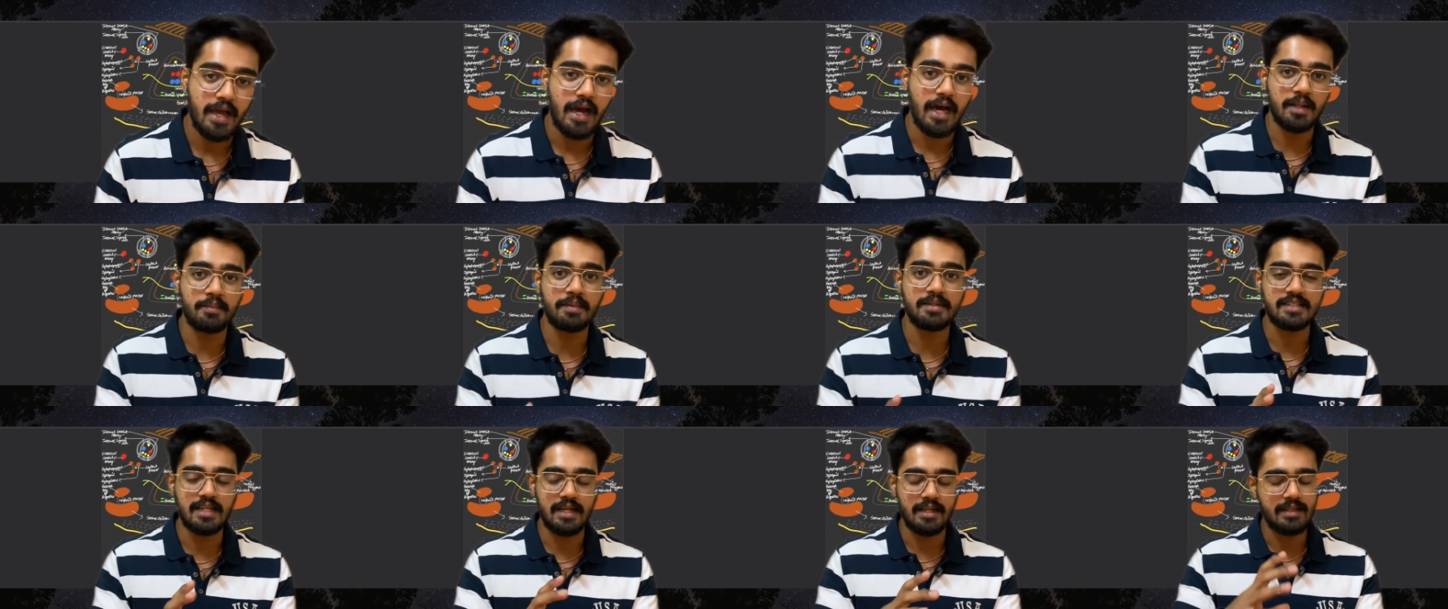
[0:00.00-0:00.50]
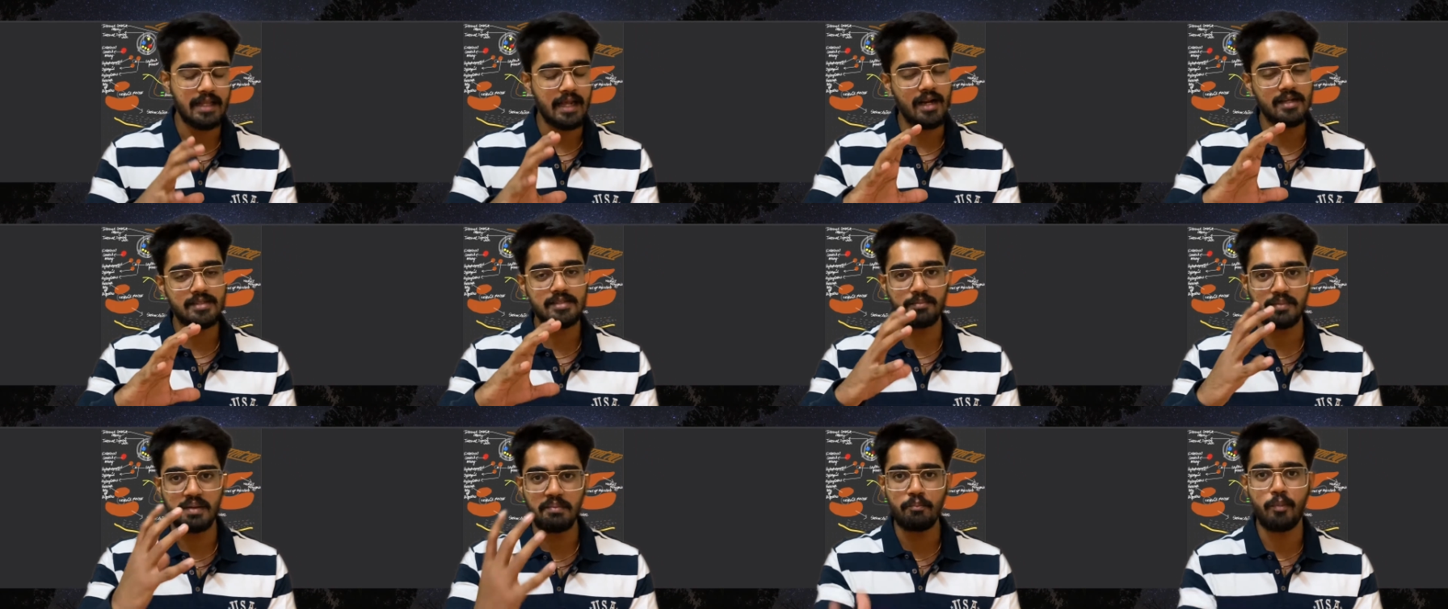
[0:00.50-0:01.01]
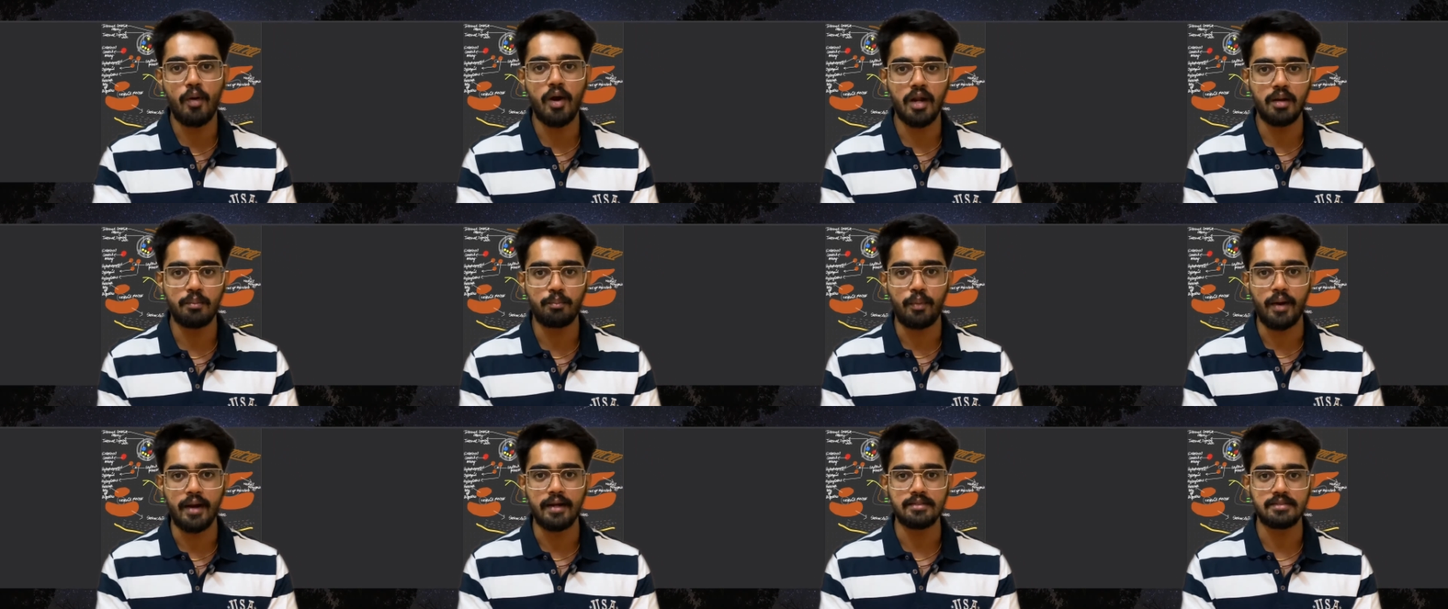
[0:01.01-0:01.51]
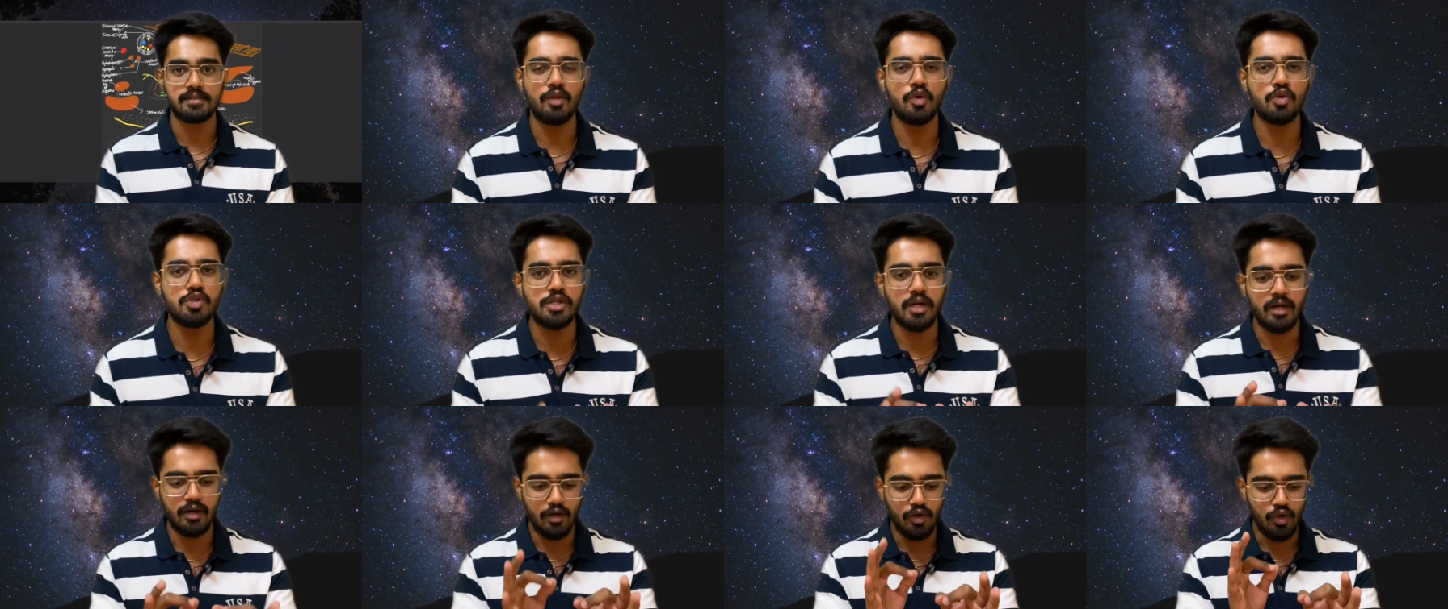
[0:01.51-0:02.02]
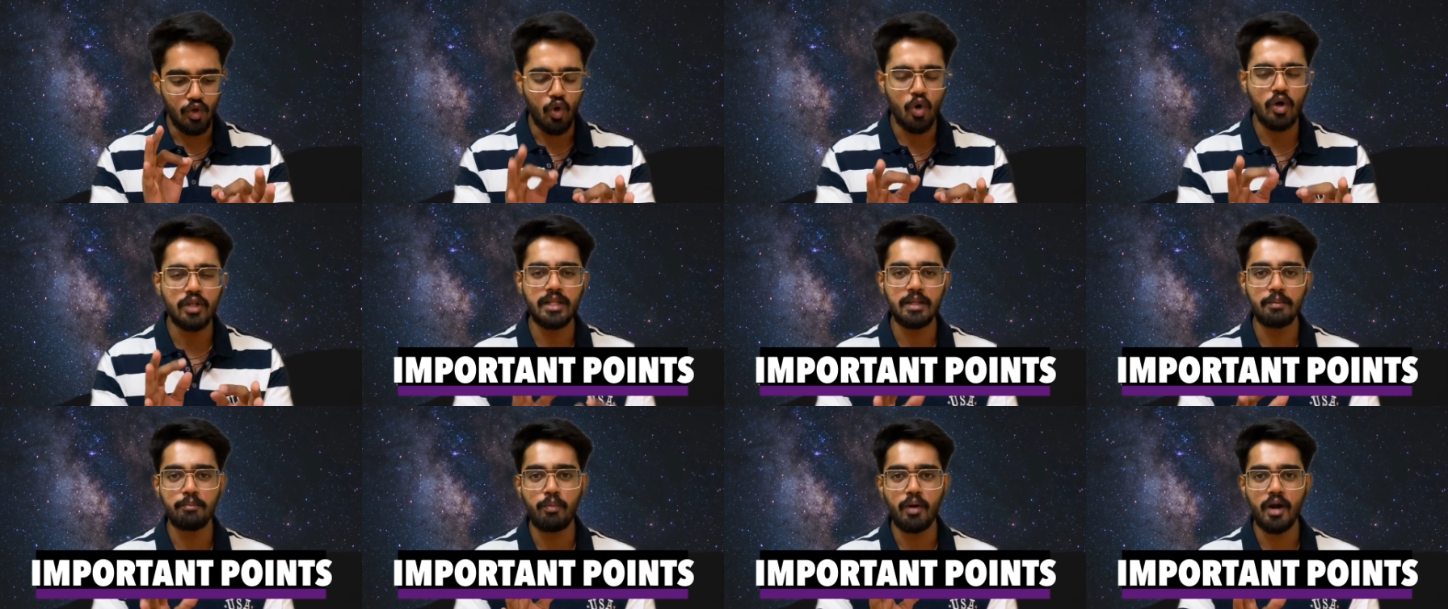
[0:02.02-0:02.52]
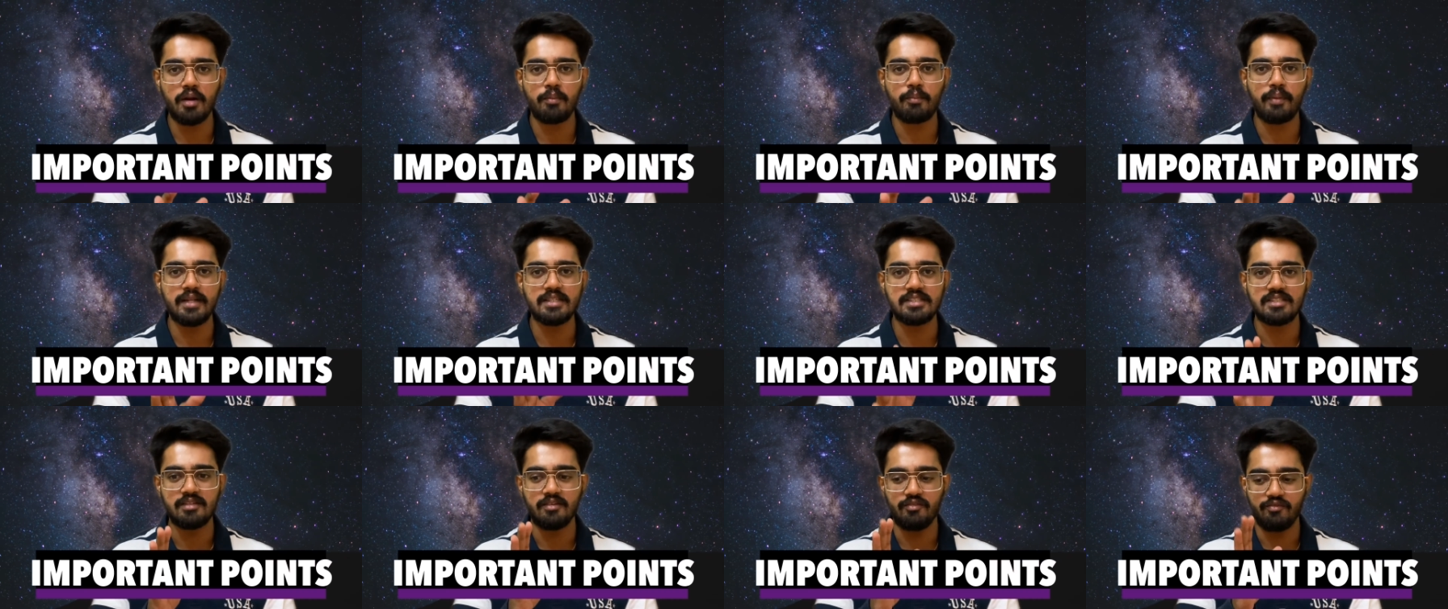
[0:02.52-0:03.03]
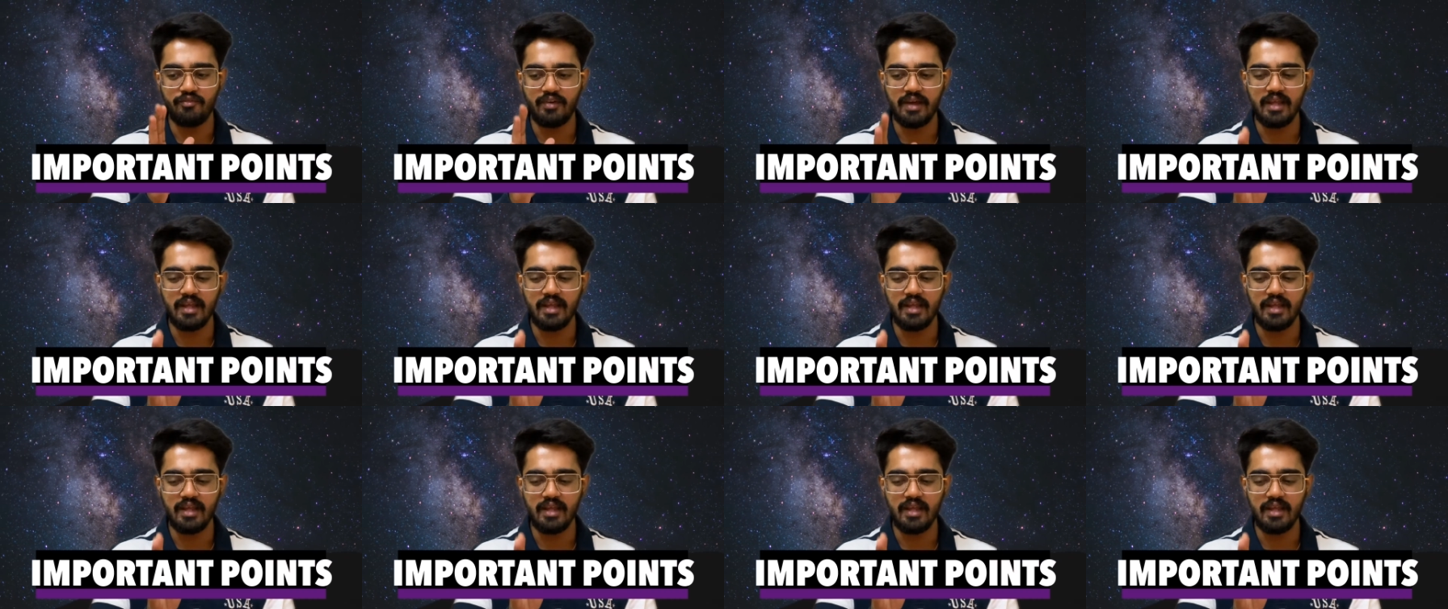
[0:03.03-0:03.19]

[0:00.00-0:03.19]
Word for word: I will say there are some important points. You should know the important points